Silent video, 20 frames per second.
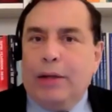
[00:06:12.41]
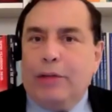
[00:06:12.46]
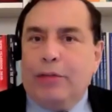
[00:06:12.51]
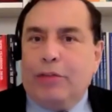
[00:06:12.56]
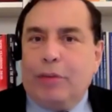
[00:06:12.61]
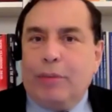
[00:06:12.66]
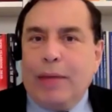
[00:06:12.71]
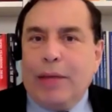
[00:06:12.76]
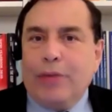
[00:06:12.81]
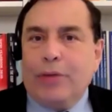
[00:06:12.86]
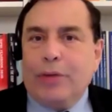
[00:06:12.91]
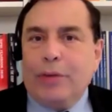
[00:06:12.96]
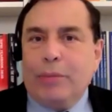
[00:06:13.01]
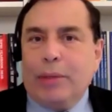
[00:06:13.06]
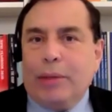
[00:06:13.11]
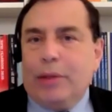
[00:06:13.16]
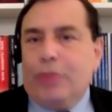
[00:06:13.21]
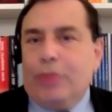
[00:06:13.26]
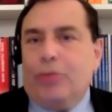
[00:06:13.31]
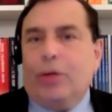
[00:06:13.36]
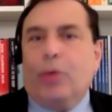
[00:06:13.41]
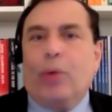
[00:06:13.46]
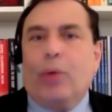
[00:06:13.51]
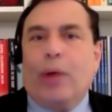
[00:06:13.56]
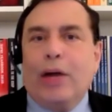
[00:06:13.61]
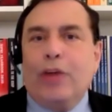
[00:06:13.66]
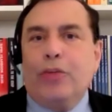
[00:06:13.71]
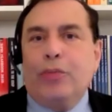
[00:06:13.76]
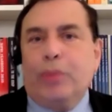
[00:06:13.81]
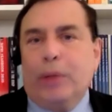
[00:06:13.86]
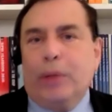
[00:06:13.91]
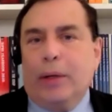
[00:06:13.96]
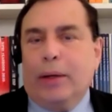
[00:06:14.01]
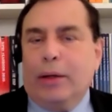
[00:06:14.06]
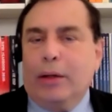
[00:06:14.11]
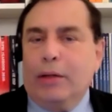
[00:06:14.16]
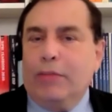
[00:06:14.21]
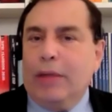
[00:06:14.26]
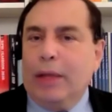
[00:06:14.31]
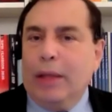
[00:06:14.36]
information. But this requires
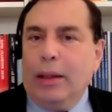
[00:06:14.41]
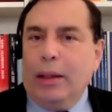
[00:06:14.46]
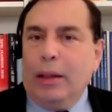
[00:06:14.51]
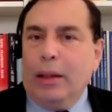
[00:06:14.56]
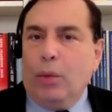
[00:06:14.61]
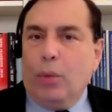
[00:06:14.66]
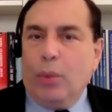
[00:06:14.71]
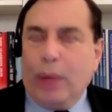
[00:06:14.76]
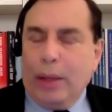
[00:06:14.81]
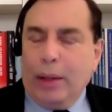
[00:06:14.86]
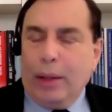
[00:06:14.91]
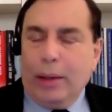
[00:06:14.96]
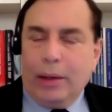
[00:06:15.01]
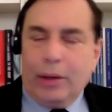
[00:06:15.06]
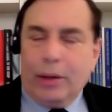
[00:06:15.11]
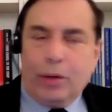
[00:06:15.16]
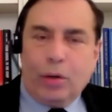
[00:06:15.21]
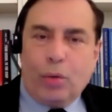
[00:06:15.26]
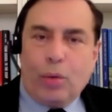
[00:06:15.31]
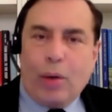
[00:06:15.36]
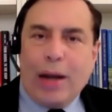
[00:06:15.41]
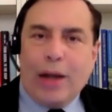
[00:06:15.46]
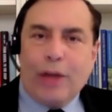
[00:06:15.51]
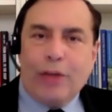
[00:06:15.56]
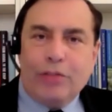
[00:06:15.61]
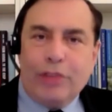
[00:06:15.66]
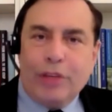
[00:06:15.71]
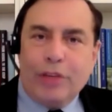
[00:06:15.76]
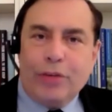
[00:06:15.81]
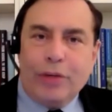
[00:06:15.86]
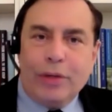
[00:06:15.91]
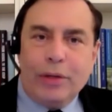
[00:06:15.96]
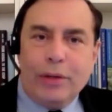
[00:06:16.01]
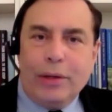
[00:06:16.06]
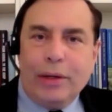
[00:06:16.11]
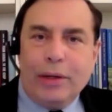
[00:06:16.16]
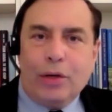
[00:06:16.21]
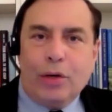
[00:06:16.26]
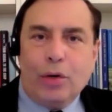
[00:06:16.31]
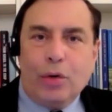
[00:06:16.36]
political will, it requires
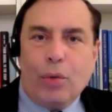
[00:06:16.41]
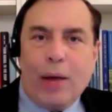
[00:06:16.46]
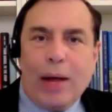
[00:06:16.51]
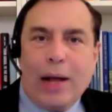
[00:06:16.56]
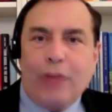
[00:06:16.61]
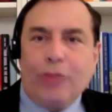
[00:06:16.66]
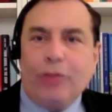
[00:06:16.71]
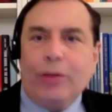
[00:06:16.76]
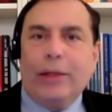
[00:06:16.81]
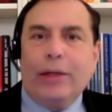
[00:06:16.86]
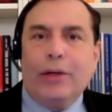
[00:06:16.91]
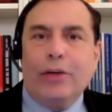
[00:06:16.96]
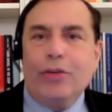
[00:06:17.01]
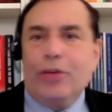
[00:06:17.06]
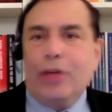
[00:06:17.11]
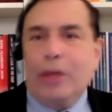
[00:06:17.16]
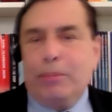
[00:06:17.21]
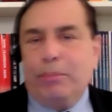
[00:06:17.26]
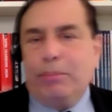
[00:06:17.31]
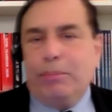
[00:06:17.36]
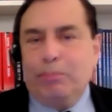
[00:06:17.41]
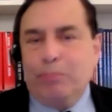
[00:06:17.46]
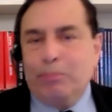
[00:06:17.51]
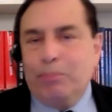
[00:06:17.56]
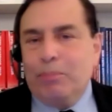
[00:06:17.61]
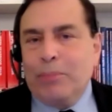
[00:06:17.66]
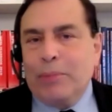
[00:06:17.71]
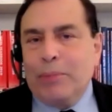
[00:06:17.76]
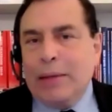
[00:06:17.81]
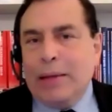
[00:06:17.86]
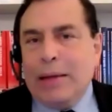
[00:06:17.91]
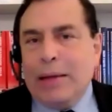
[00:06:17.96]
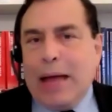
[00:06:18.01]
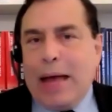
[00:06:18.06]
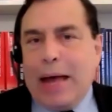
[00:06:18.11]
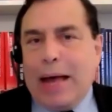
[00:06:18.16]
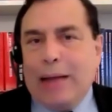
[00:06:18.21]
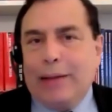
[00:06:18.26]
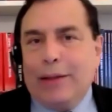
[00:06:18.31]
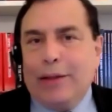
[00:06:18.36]
vision, it requires leadership.
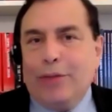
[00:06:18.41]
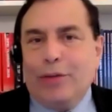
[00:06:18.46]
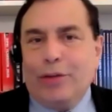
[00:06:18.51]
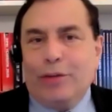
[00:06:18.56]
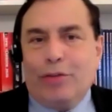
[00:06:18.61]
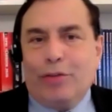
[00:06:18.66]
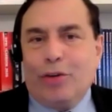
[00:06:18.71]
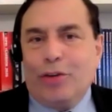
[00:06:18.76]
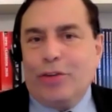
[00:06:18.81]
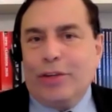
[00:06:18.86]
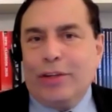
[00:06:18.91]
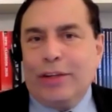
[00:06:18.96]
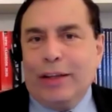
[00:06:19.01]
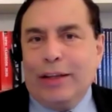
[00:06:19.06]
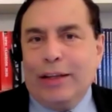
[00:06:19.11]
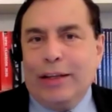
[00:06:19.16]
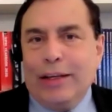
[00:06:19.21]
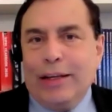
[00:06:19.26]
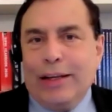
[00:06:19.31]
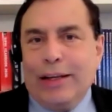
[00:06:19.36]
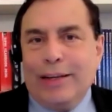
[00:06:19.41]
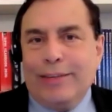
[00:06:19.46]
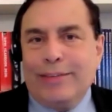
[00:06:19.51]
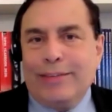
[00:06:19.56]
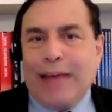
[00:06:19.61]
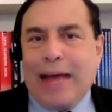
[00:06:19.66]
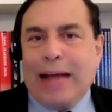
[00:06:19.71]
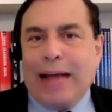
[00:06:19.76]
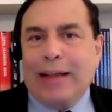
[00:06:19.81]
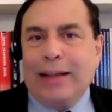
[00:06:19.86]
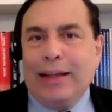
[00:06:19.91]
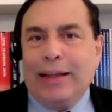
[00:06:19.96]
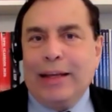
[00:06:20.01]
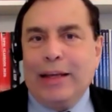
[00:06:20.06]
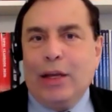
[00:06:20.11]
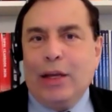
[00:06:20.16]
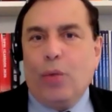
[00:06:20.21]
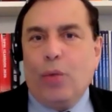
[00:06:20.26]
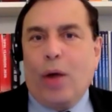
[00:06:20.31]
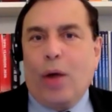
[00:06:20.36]
And this, unfortunately, is
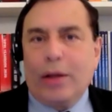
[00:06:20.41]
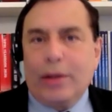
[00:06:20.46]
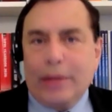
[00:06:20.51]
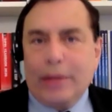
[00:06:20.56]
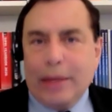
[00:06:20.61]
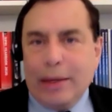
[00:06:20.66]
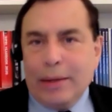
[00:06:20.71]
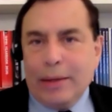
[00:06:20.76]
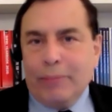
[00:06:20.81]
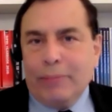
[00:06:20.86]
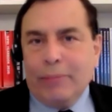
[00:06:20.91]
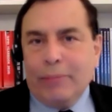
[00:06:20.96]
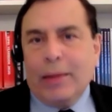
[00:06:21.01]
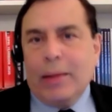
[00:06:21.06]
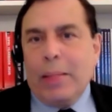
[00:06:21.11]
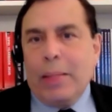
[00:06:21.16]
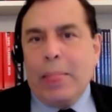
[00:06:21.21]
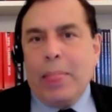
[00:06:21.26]
sadly wanting.